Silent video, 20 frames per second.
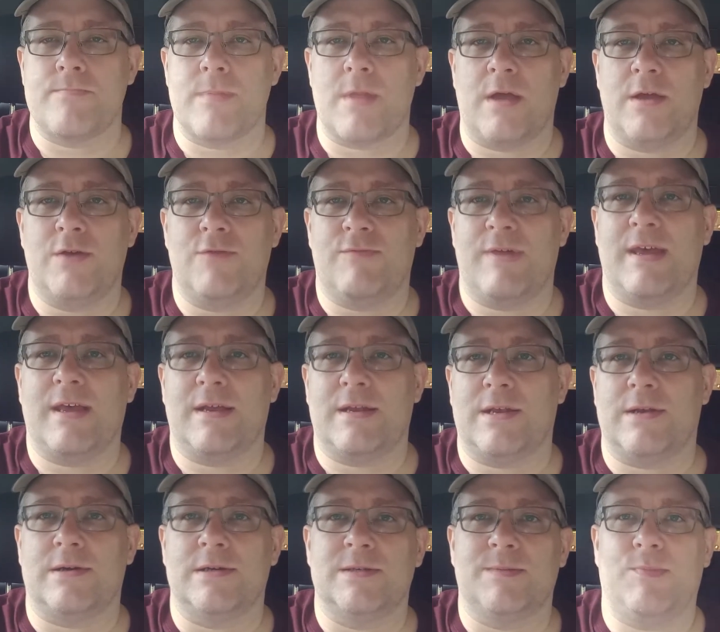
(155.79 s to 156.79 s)
Are you
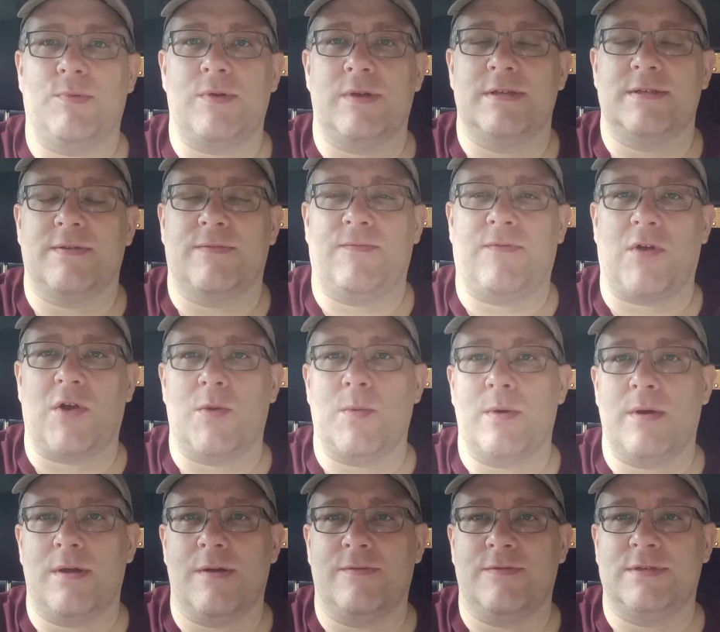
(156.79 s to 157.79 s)
recognizable as a
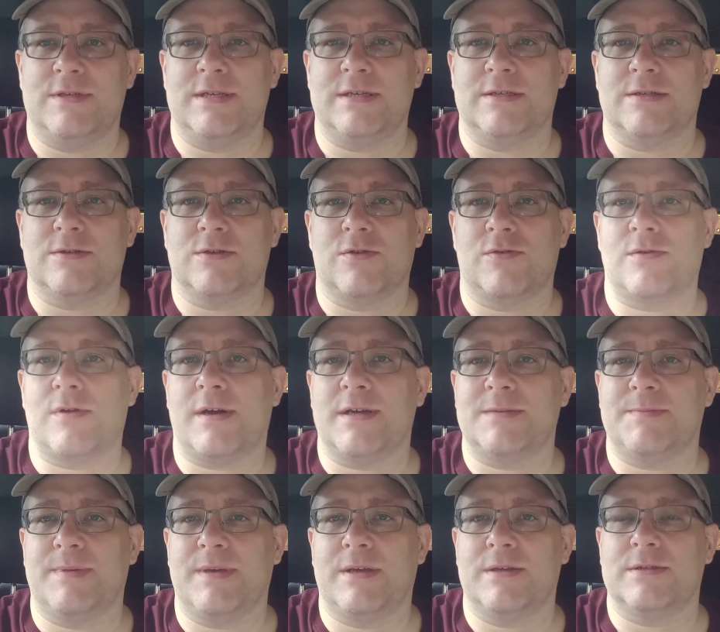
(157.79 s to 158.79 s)
follower of Jesus
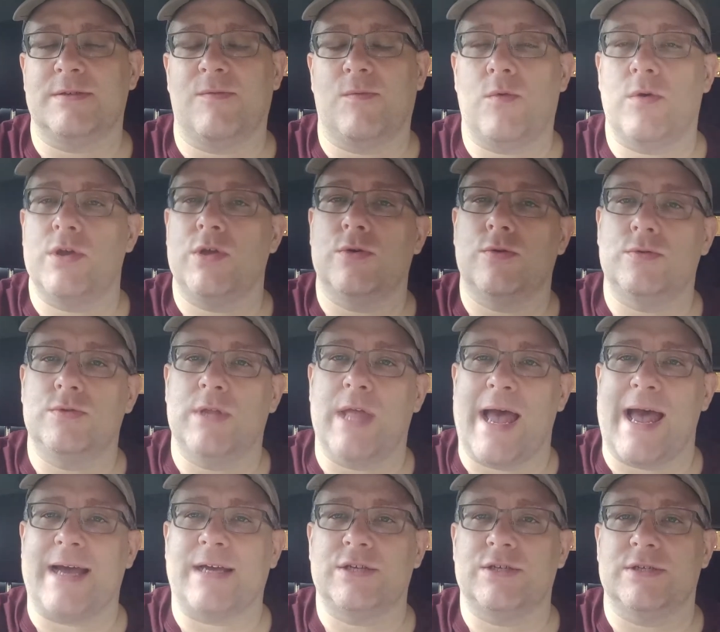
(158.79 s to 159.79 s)
Christ because of what your
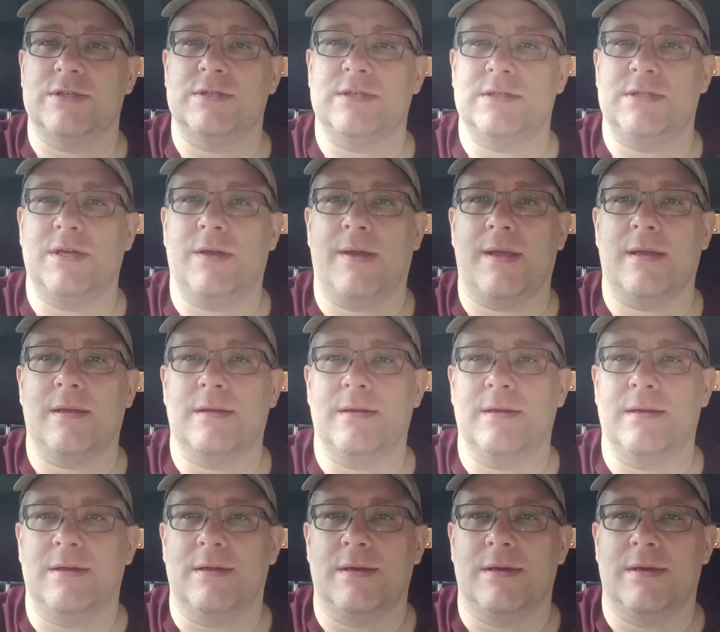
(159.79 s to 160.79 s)
actions are doing?
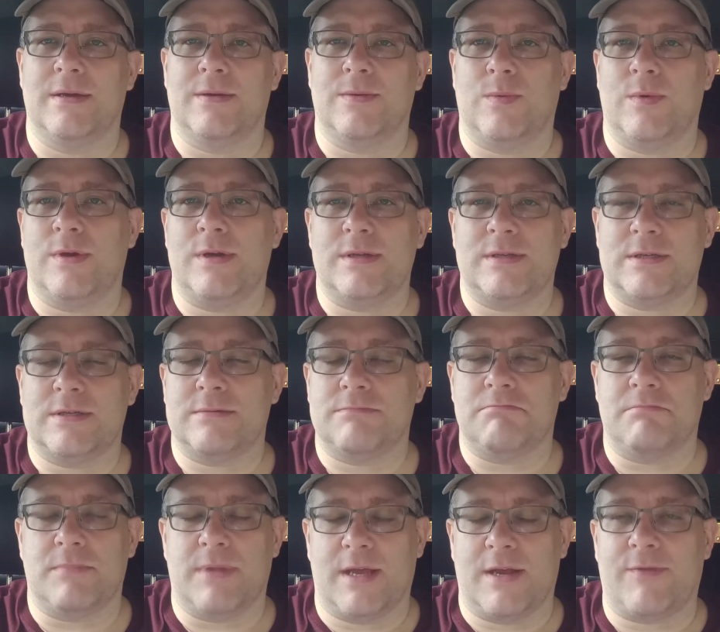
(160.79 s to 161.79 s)
Words,
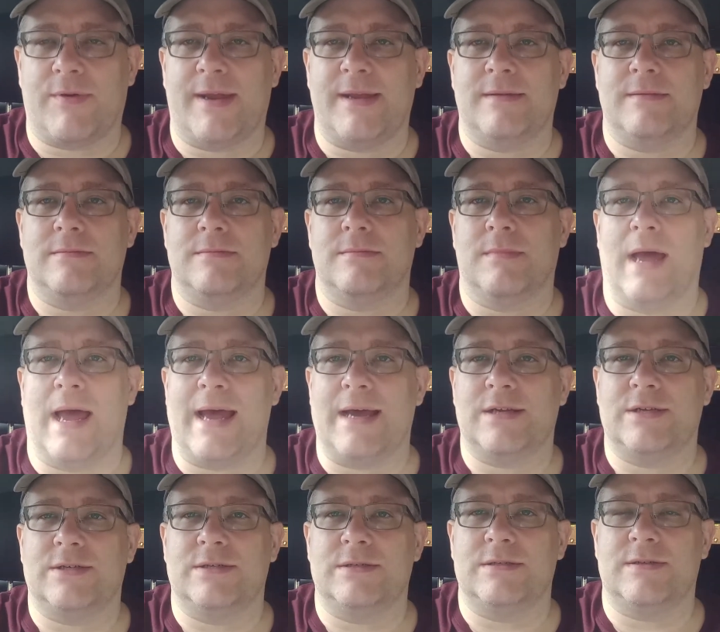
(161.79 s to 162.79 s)
they're great.
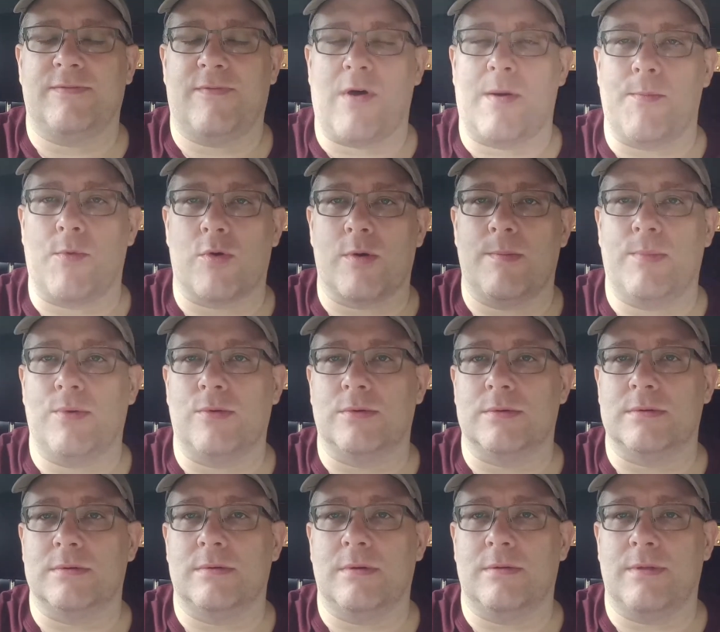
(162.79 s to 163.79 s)
Actions, far more
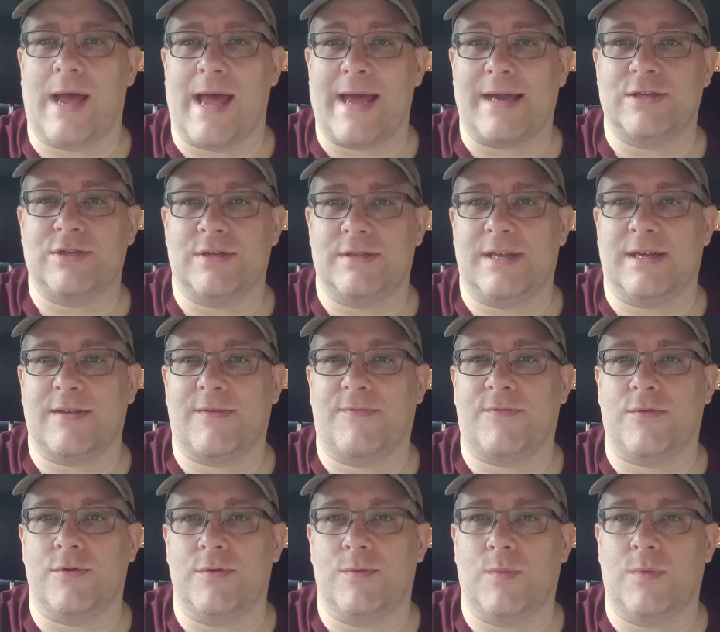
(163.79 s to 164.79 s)
important. Action, that's
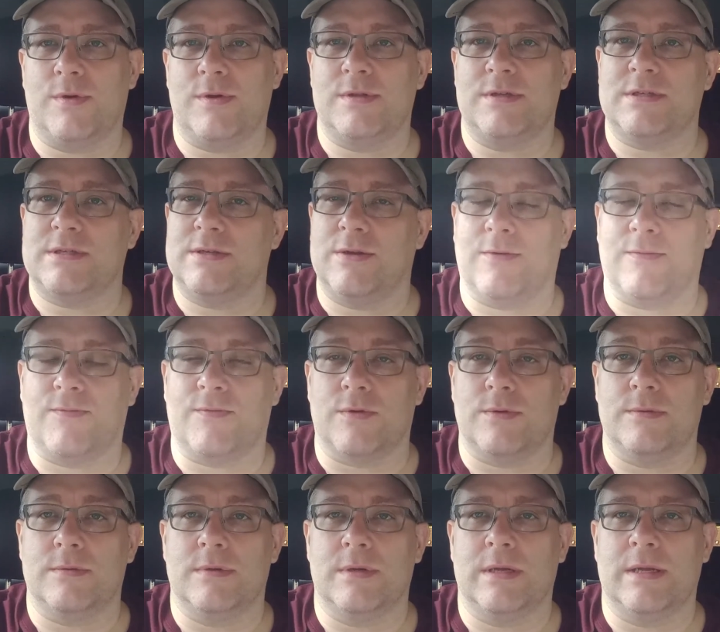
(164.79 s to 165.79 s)
fruit. Words, not
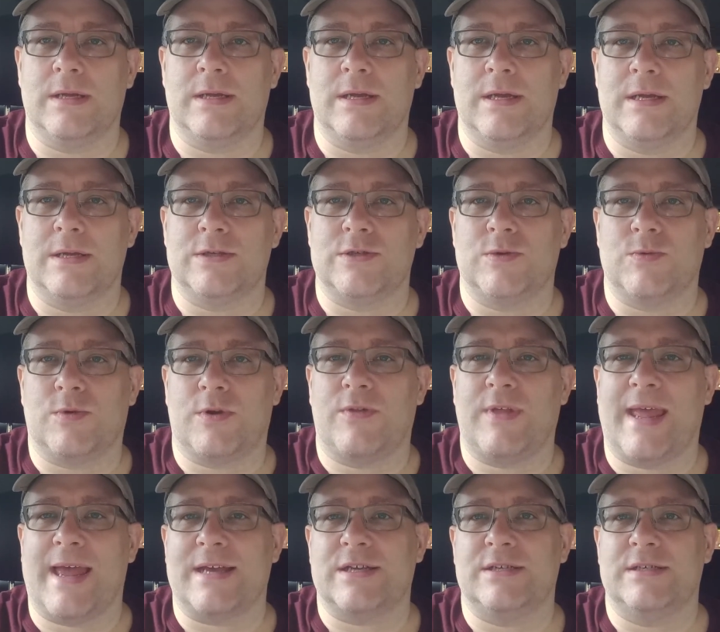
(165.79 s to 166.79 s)
fruit. So what are
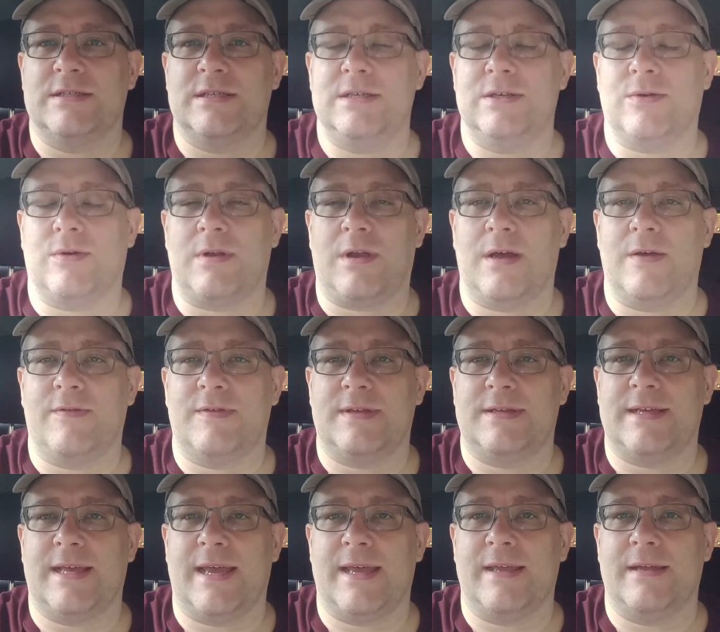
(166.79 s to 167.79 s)
the actions in your life
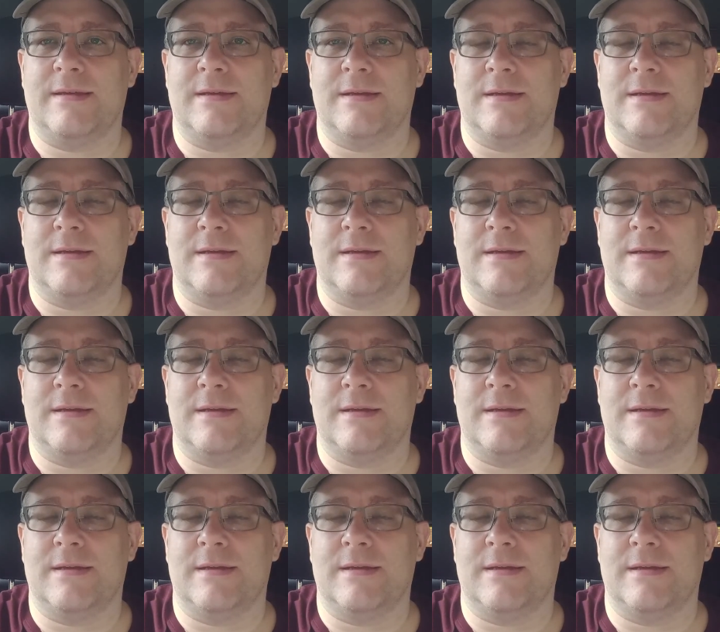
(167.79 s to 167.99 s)
today